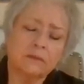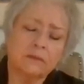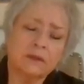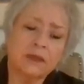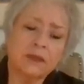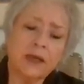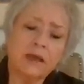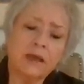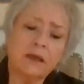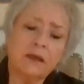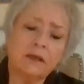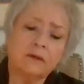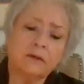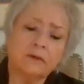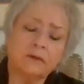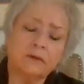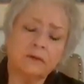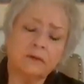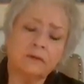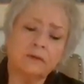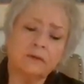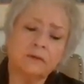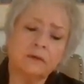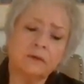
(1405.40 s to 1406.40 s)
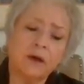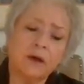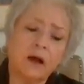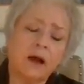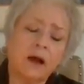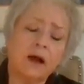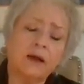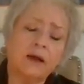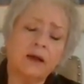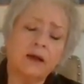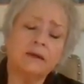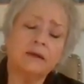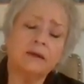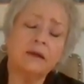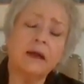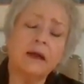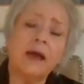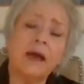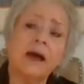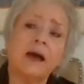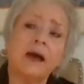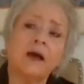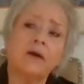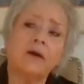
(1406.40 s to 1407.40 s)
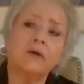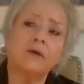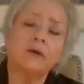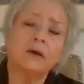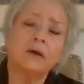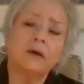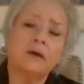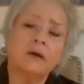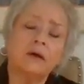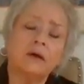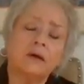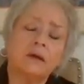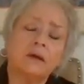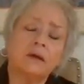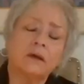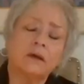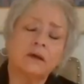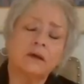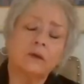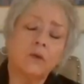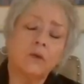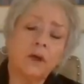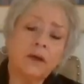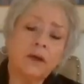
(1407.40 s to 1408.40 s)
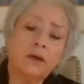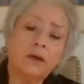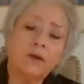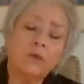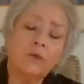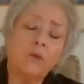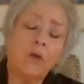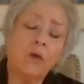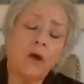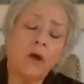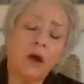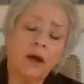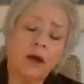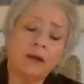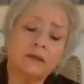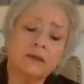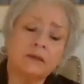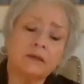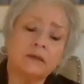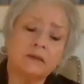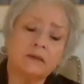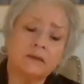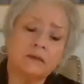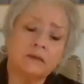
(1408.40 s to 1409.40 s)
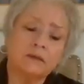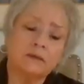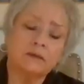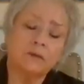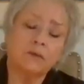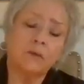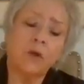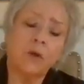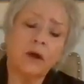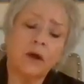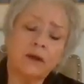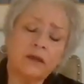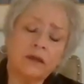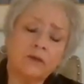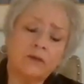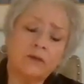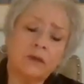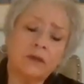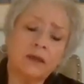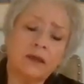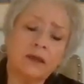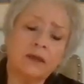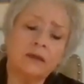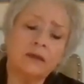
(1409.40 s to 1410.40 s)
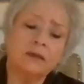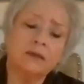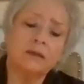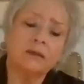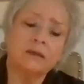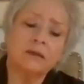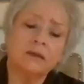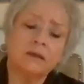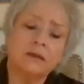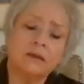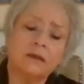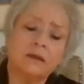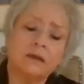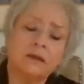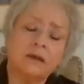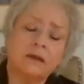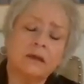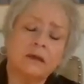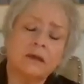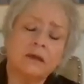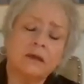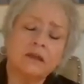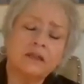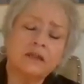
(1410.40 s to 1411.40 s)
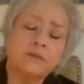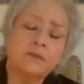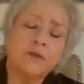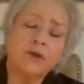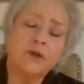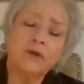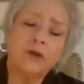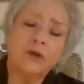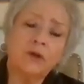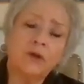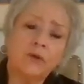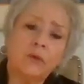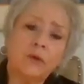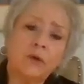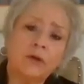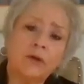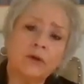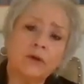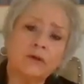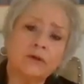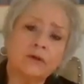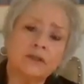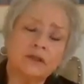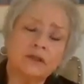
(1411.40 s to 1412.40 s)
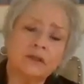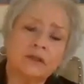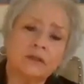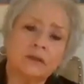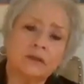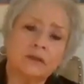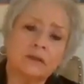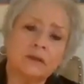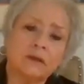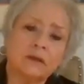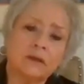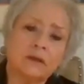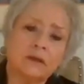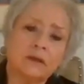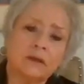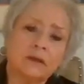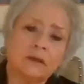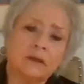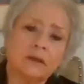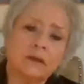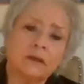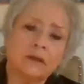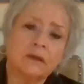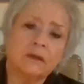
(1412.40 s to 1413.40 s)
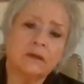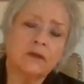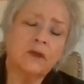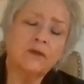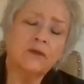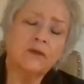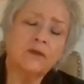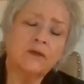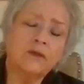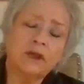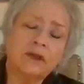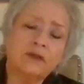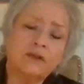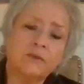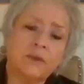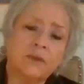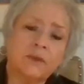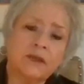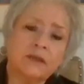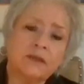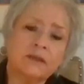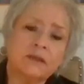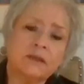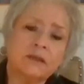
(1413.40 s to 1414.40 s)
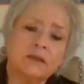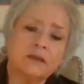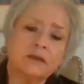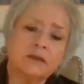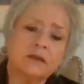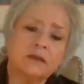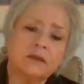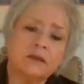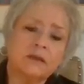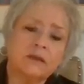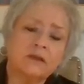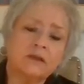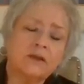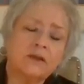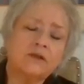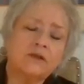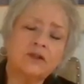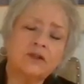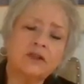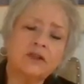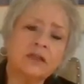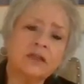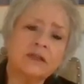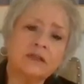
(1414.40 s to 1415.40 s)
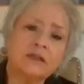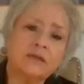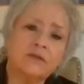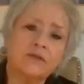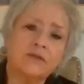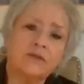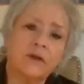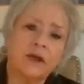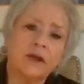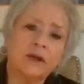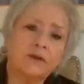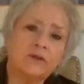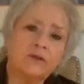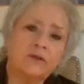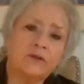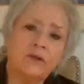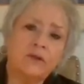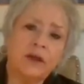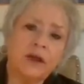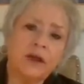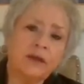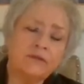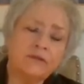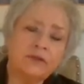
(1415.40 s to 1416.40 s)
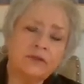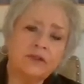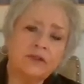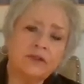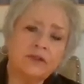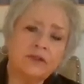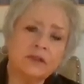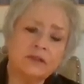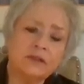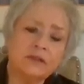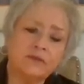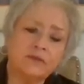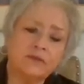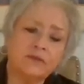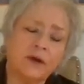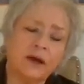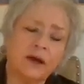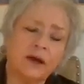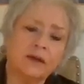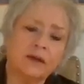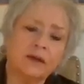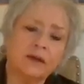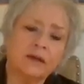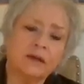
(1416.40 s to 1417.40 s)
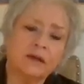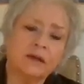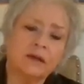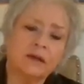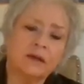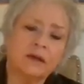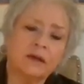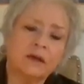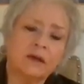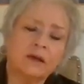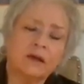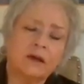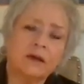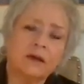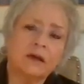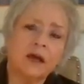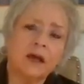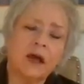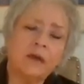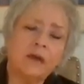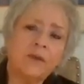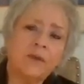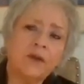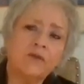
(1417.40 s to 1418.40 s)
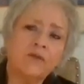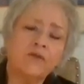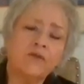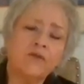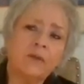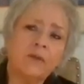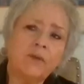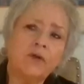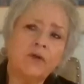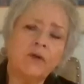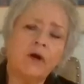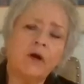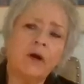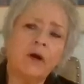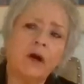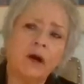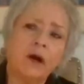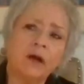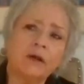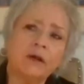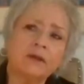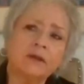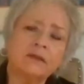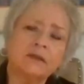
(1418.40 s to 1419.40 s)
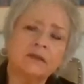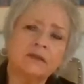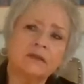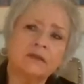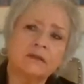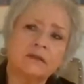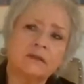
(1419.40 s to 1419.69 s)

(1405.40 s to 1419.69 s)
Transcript: Tell God now what you want, what you need. Spare no words, no judgments. Don't justify. You don't have to justify. Coming from your heart.